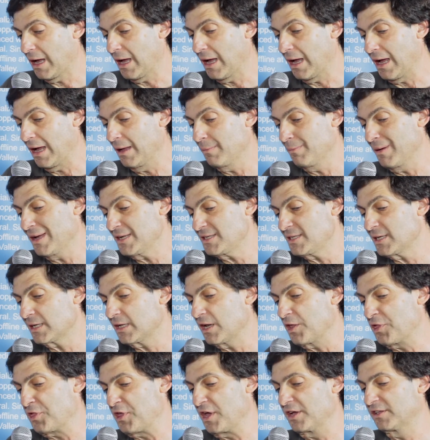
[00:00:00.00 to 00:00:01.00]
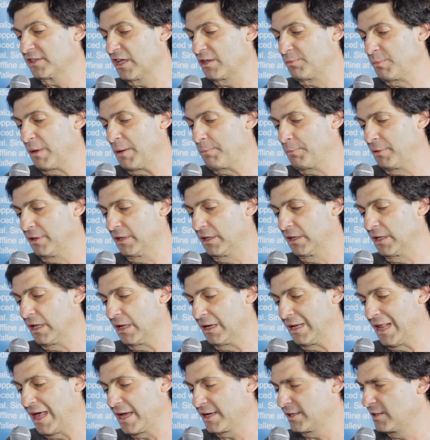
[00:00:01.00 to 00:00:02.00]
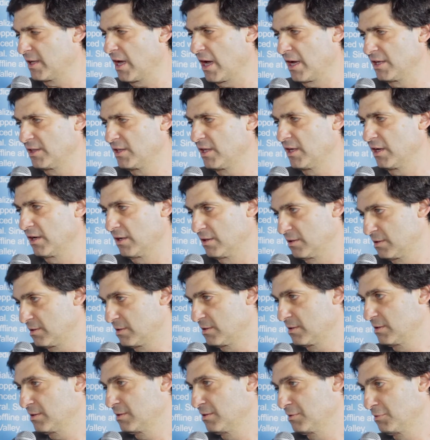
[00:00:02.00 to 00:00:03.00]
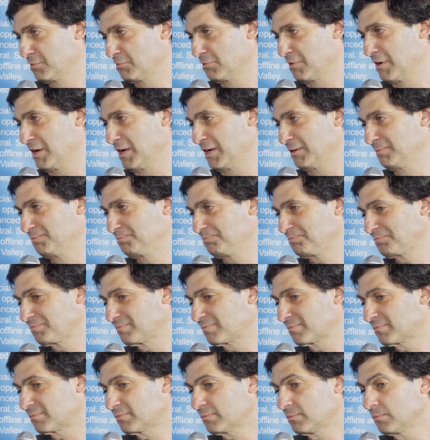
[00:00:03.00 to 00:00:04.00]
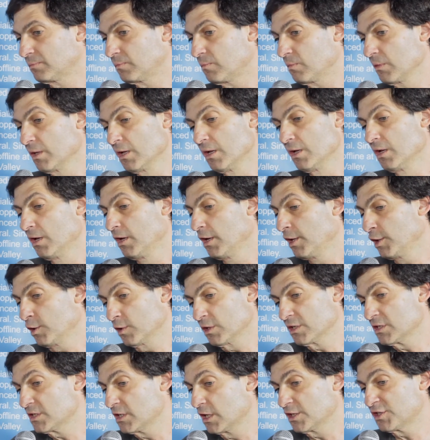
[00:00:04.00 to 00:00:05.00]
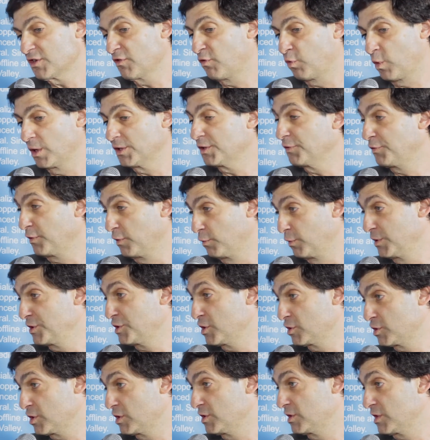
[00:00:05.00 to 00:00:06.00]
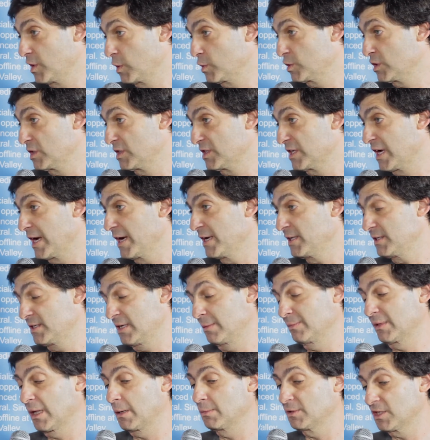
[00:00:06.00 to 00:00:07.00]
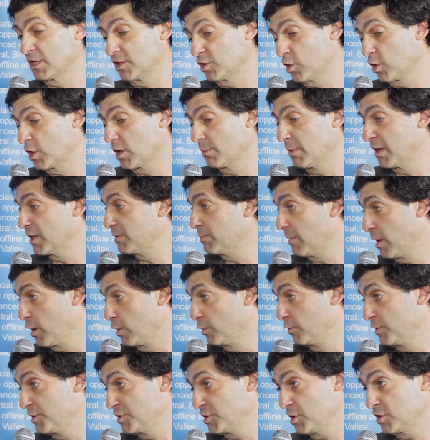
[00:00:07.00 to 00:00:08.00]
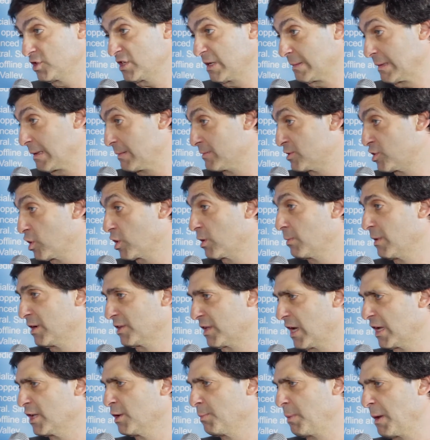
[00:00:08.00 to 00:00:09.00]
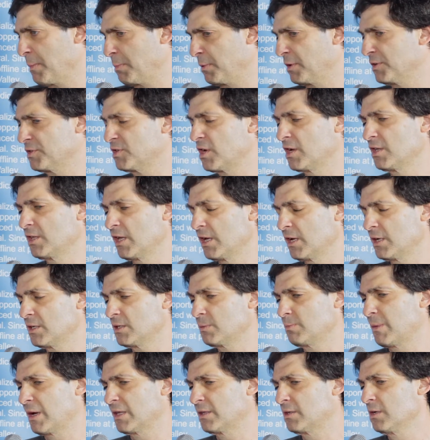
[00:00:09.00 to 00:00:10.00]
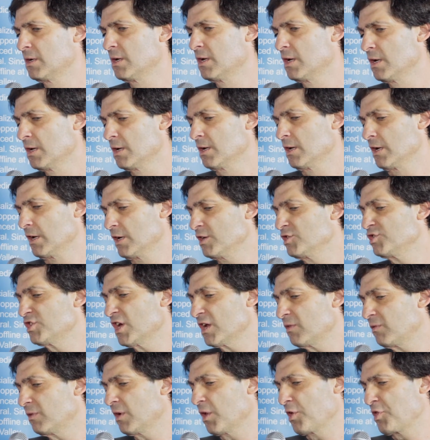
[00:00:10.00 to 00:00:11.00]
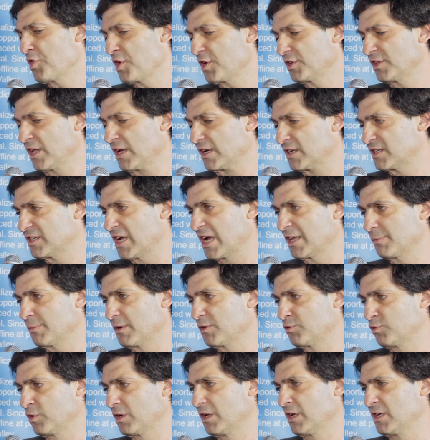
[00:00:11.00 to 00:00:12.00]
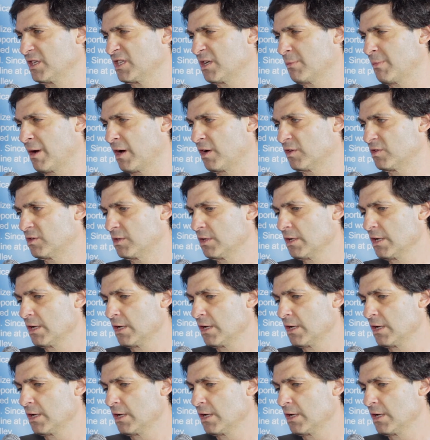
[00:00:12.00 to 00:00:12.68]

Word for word: I basically think that people like the ideas. Um, you know, there's lots of wonderful research in social science. Sometimes I talk about my own research, sometimes I talk about other people's ideas, but in general, I think the excitement really is about